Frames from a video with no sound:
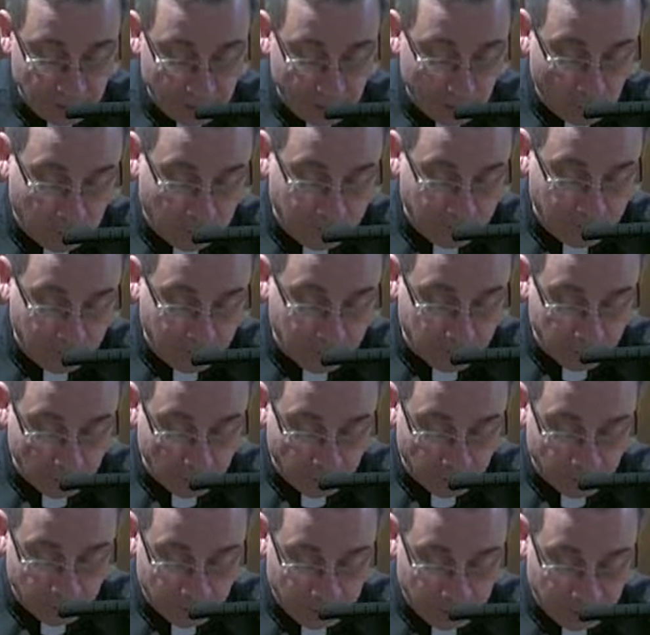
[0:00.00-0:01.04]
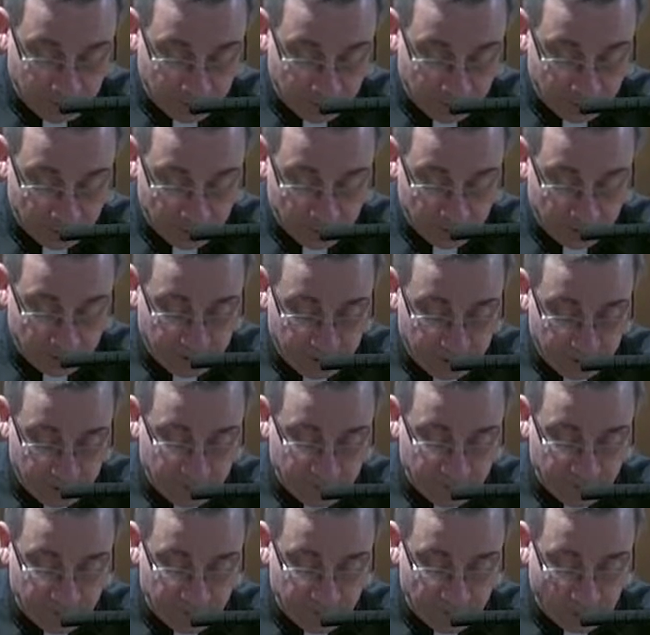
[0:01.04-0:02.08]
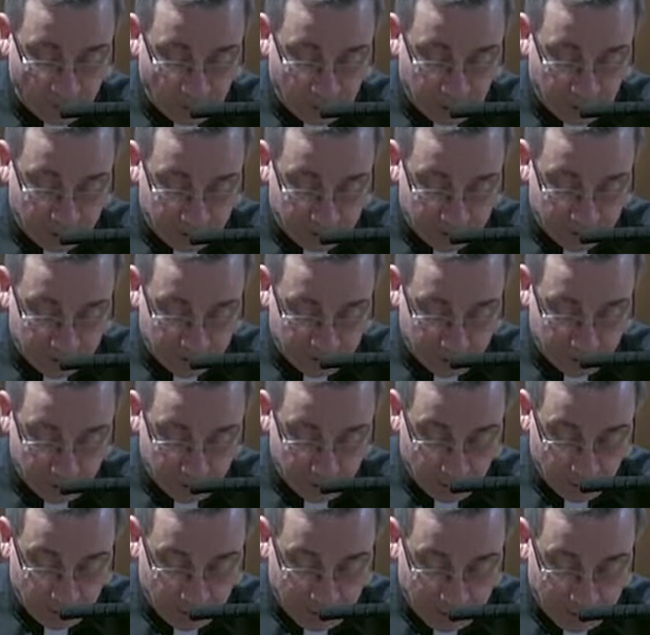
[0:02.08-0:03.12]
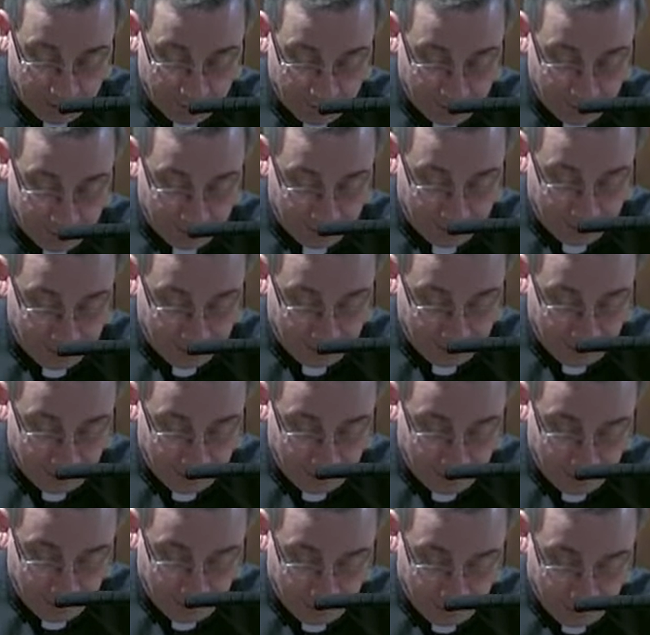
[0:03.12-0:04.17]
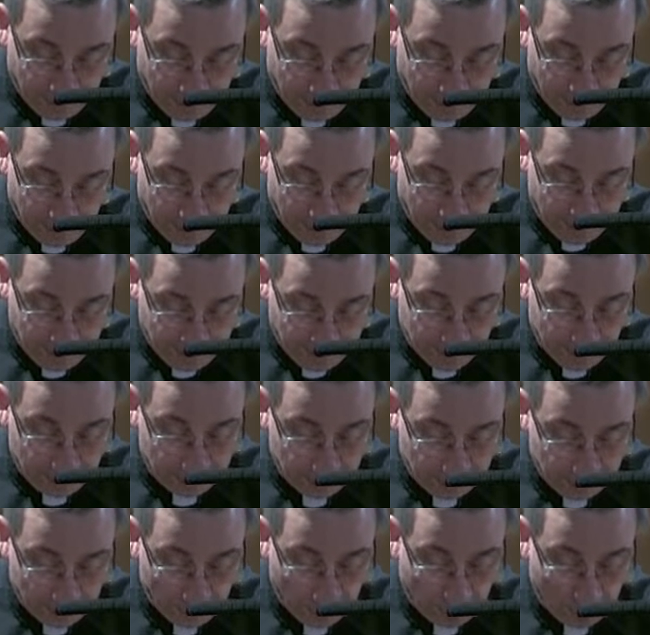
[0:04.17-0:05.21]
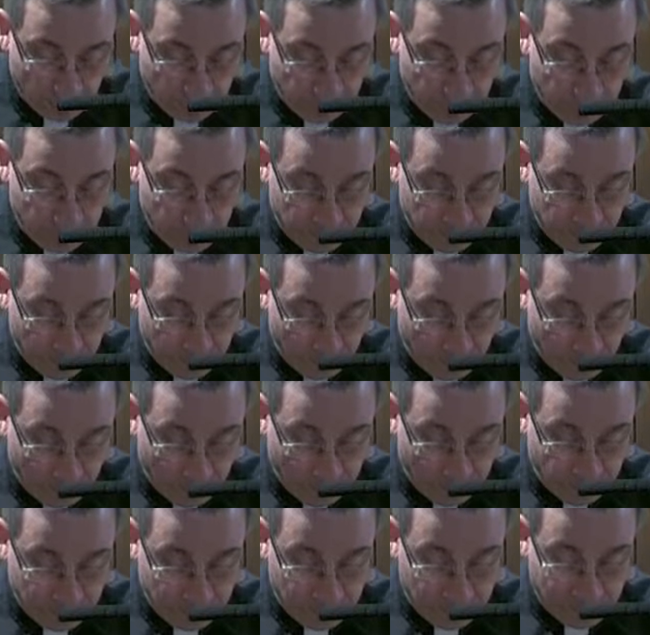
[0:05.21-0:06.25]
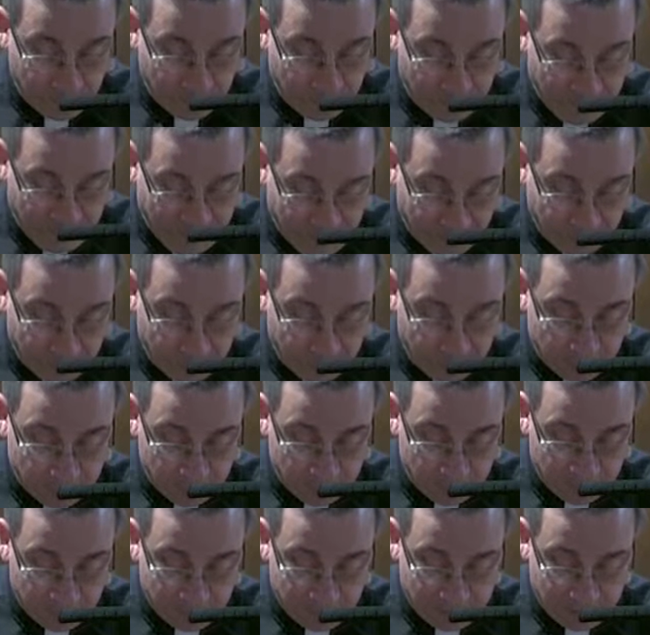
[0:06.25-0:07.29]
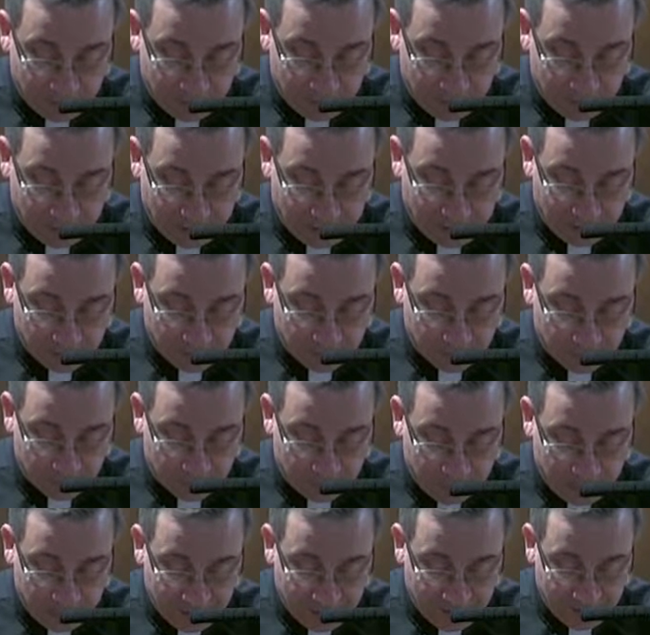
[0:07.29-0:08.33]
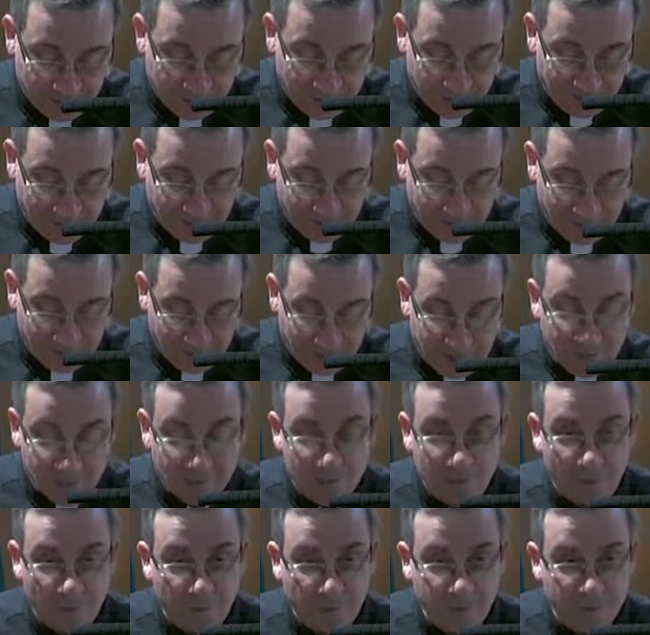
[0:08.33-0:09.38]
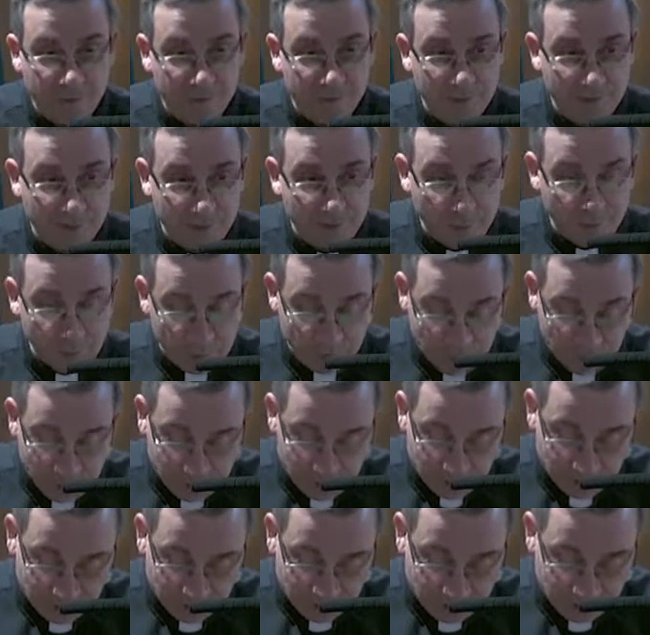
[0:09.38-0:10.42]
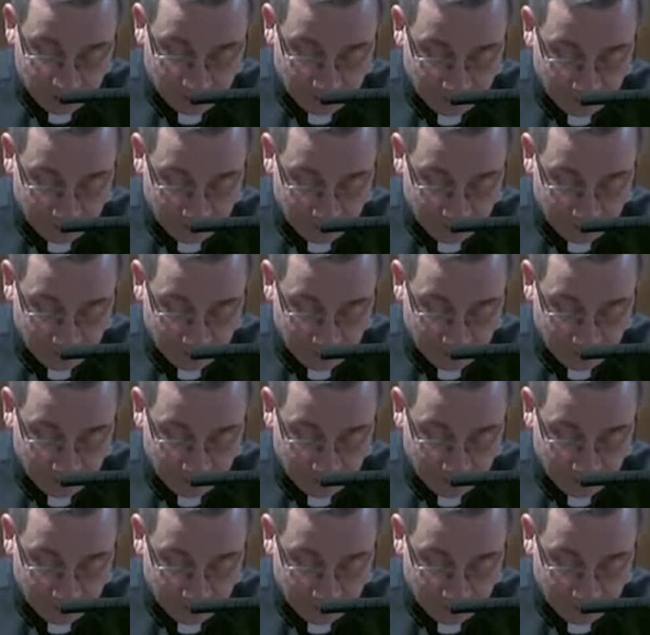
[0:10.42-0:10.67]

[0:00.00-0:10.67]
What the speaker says: Why not talk about the triumphant parts rather than this story with all of the failures of the disciples and the insults to Jesus?